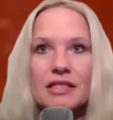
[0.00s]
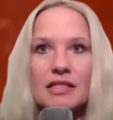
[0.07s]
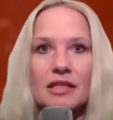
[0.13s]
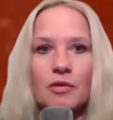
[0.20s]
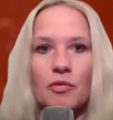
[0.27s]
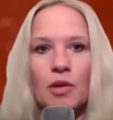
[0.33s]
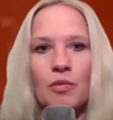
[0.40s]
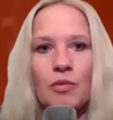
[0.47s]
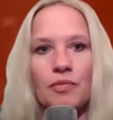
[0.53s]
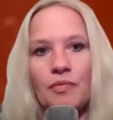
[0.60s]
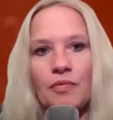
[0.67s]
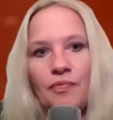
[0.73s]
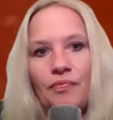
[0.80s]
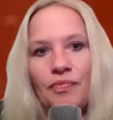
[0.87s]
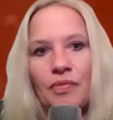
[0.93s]
honestly,
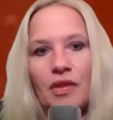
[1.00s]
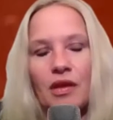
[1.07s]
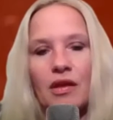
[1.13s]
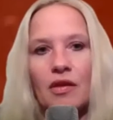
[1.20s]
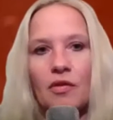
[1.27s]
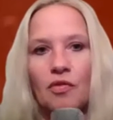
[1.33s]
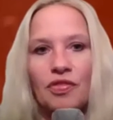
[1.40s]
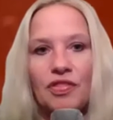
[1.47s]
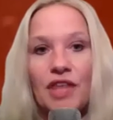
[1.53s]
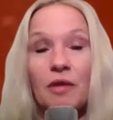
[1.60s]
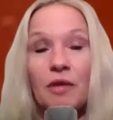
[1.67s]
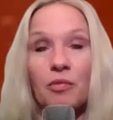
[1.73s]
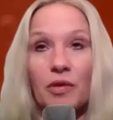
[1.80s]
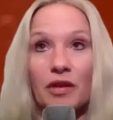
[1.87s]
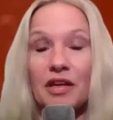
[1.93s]

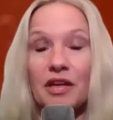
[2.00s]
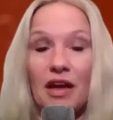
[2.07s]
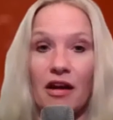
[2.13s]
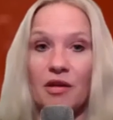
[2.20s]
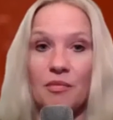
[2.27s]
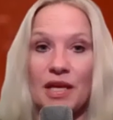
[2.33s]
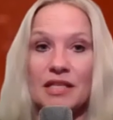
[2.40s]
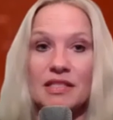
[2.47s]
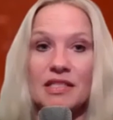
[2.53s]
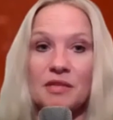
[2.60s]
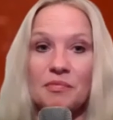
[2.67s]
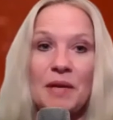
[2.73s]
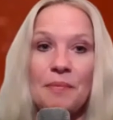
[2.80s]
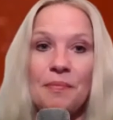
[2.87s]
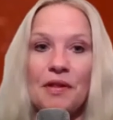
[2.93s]
they really are
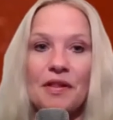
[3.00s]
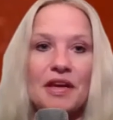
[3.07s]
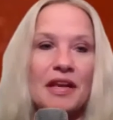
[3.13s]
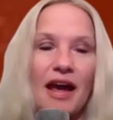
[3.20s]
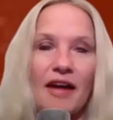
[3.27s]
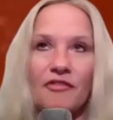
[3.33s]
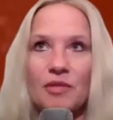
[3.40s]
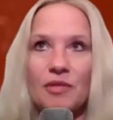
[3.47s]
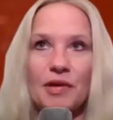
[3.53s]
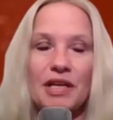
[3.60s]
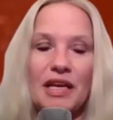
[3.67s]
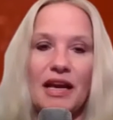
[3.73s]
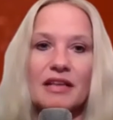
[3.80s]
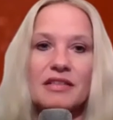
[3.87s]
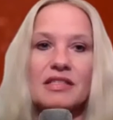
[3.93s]
amazing people, and
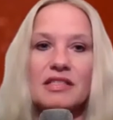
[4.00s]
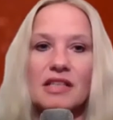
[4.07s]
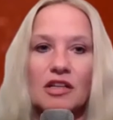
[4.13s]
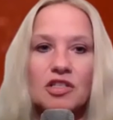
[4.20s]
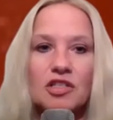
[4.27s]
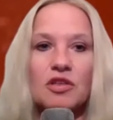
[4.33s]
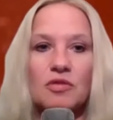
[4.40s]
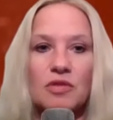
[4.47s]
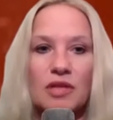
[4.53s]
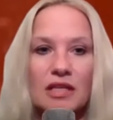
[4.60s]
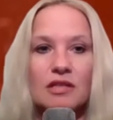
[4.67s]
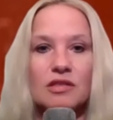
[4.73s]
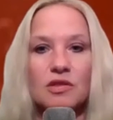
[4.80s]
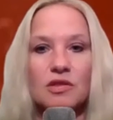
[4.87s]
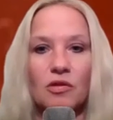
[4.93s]
everybody has such a
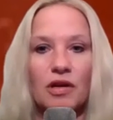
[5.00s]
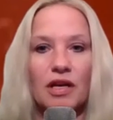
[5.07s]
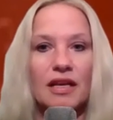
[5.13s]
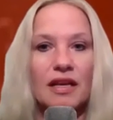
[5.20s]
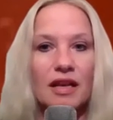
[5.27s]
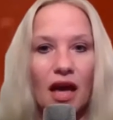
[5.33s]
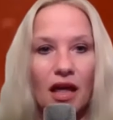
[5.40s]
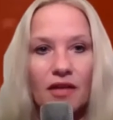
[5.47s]
unique story.